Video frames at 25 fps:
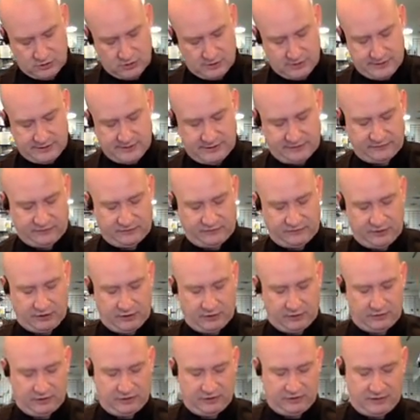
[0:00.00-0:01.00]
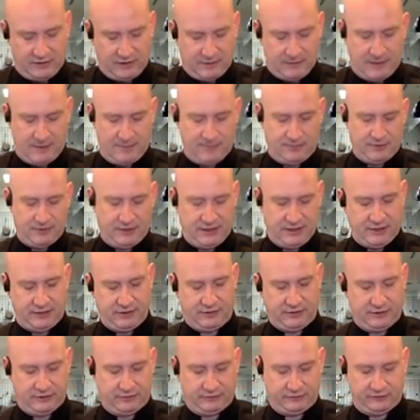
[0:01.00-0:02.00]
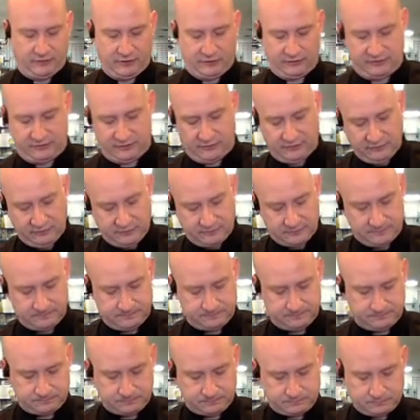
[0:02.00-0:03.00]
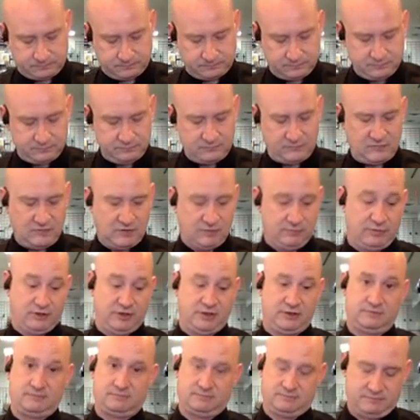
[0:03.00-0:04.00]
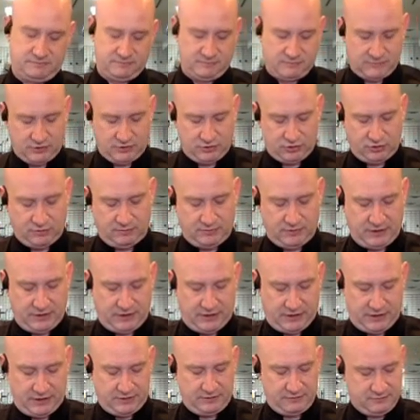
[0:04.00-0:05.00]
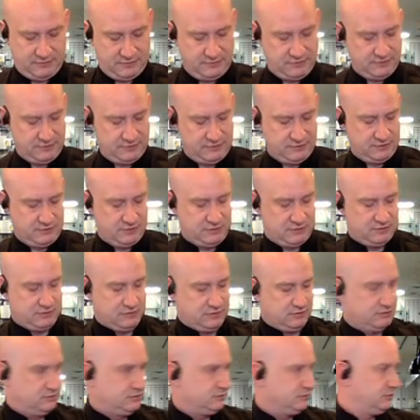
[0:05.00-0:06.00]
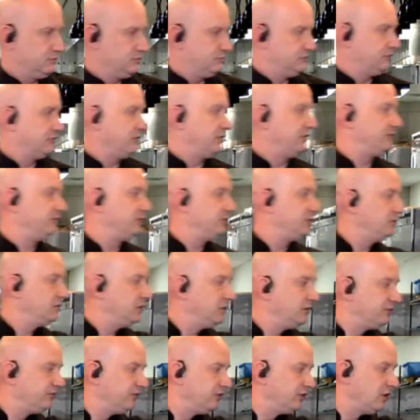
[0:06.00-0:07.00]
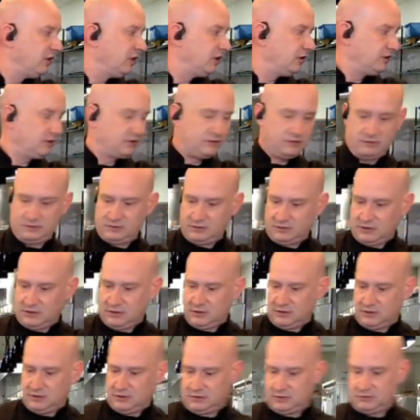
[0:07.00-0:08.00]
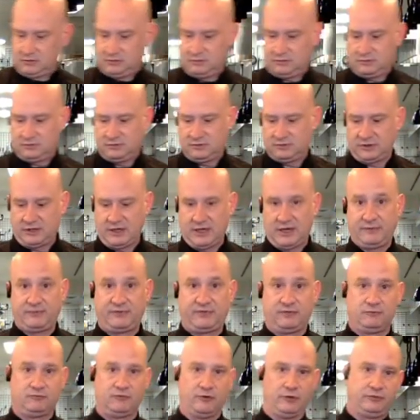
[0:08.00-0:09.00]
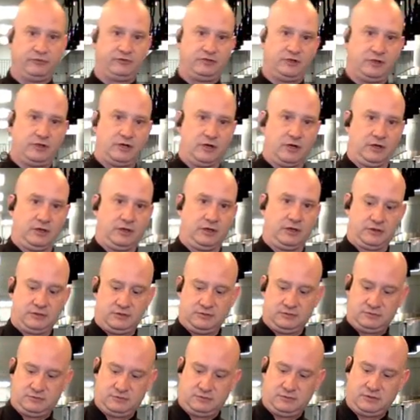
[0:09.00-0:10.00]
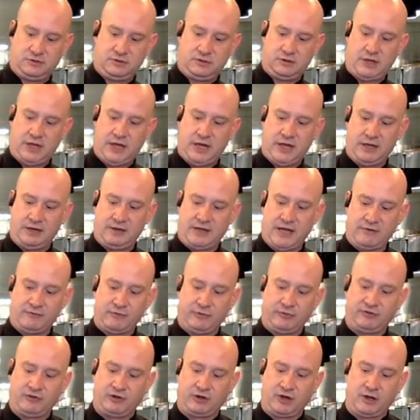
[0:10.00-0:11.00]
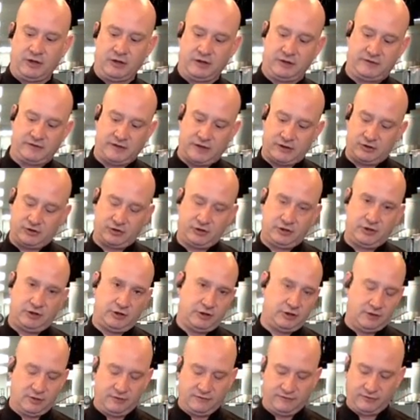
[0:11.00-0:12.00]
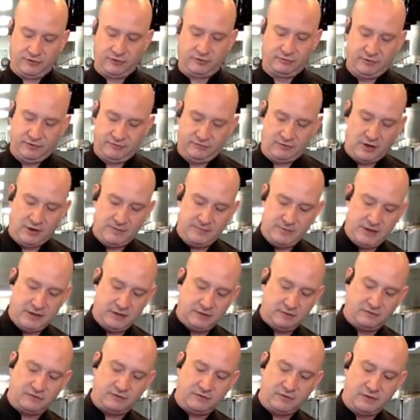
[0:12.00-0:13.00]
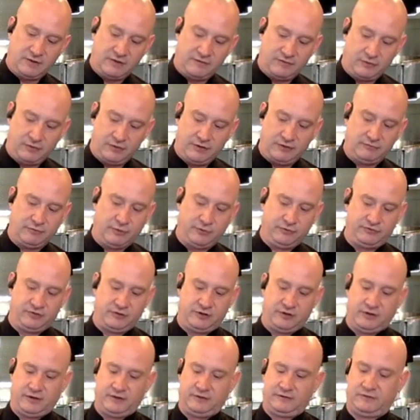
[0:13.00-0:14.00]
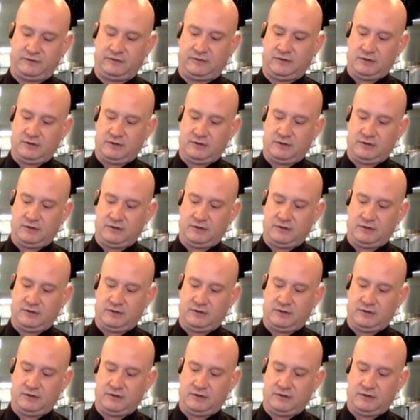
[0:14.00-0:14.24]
necessarily think about putting into their salsas, but they should be in there. So a few cloves of garlic. And I have some roasted garlic. And that roasted garlic is actually going to go for the refried beans. So I've already roasted this.